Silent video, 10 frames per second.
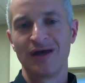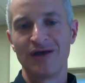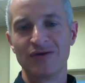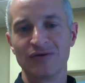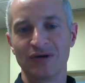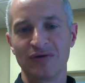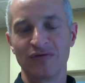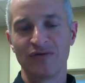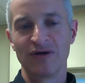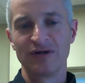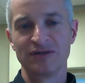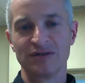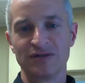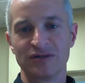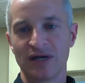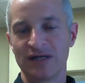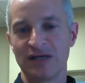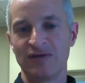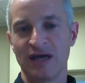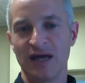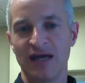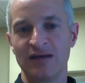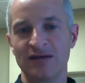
and you're looking for us to try to give you a hand.